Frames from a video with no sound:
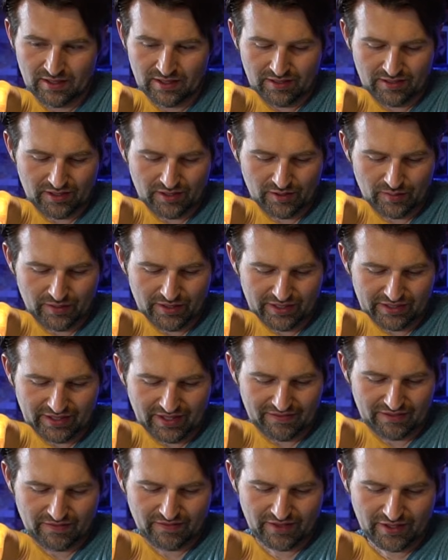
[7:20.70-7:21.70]
so we're just
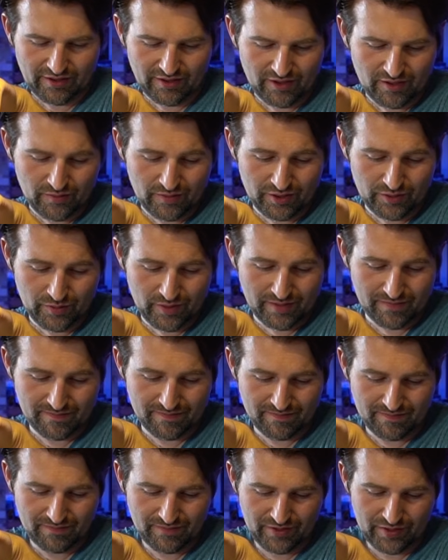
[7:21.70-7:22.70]
gonna have to figure out which one
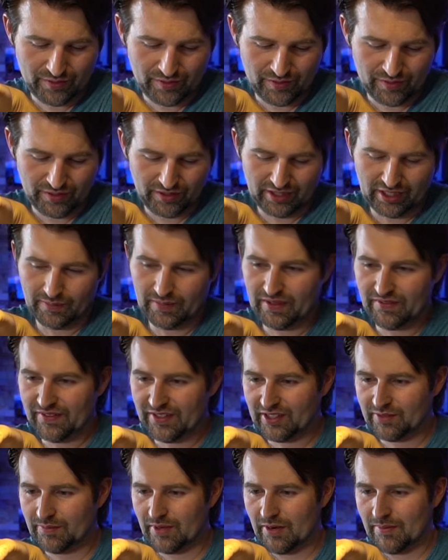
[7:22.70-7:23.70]
through a little bit of
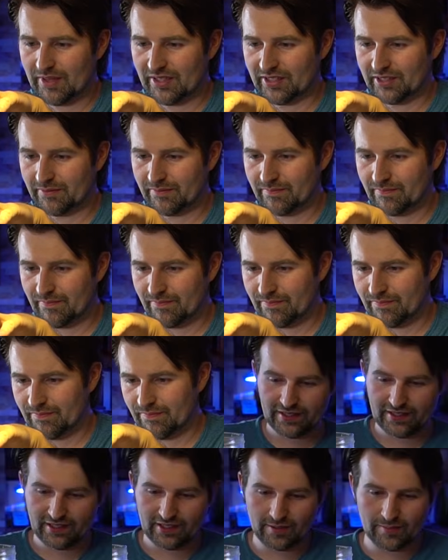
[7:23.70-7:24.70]
experimenting.
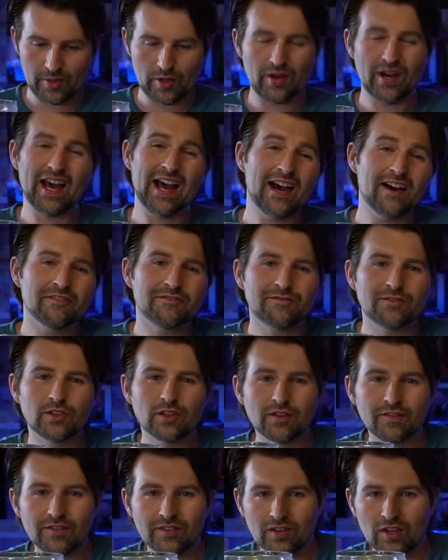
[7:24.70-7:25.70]
This about half
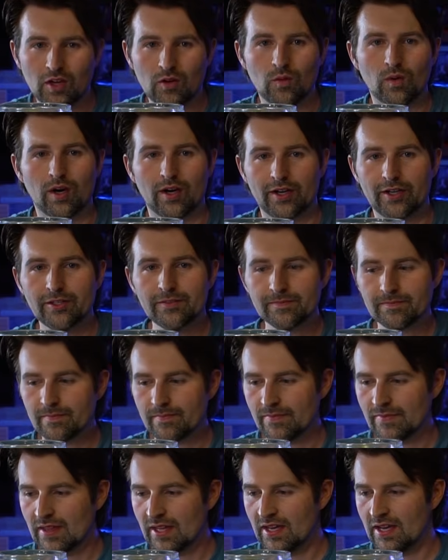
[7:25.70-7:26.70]
full of salt water.
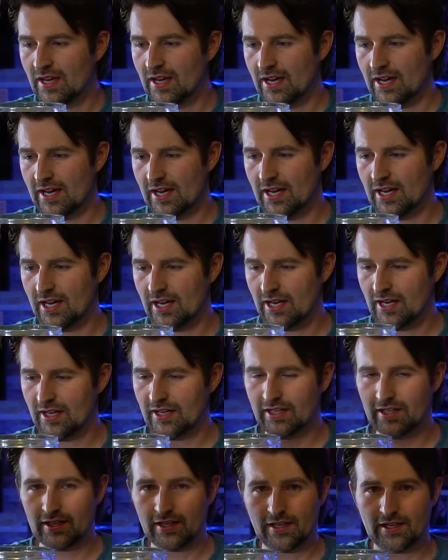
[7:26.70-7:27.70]

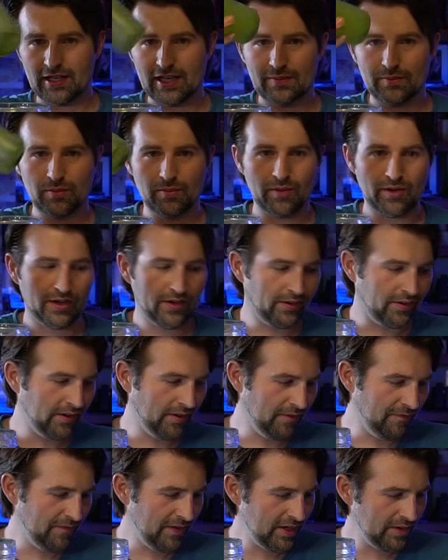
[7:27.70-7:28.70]
I got a couple bottles
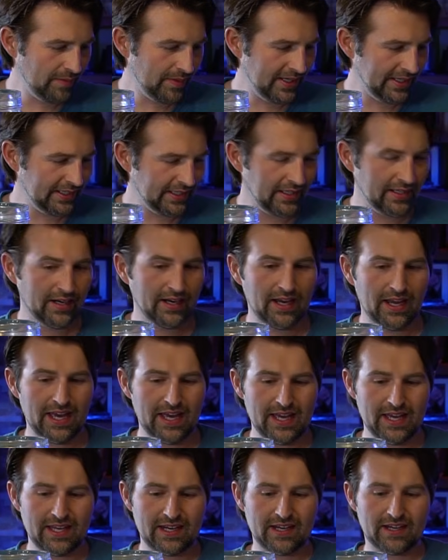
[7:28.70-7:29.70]
of phytoplankton,
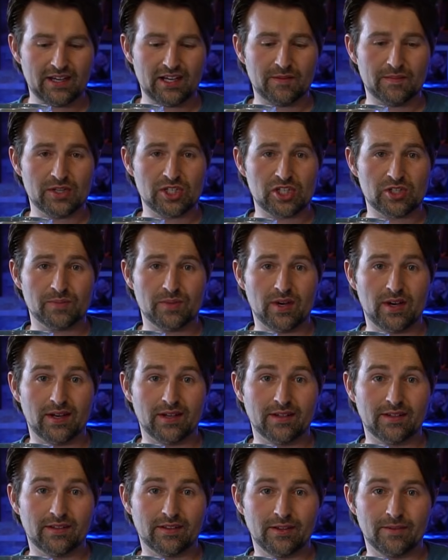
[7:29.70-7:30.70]
and I got a bunch of
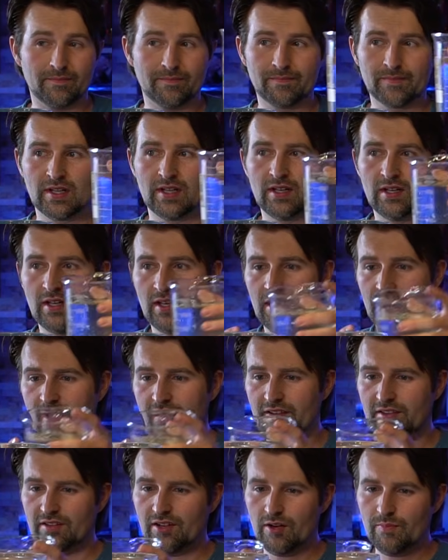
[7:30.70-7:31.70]
pods. So I'm gonna
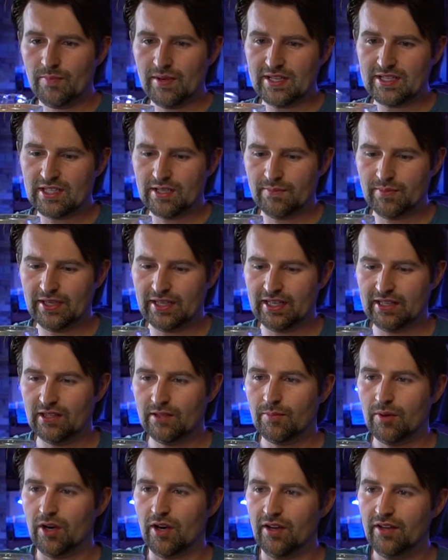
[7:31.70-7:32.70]
start by dumping in the
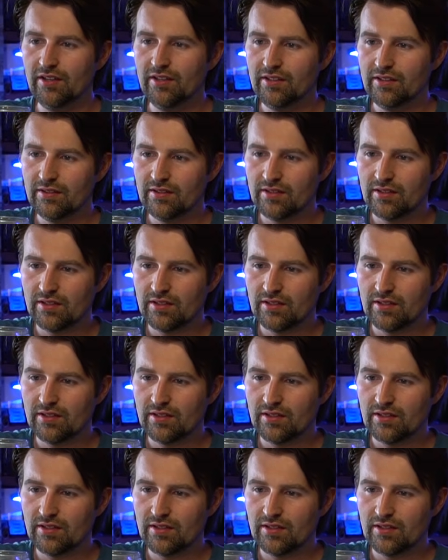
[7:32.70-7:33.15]
pods.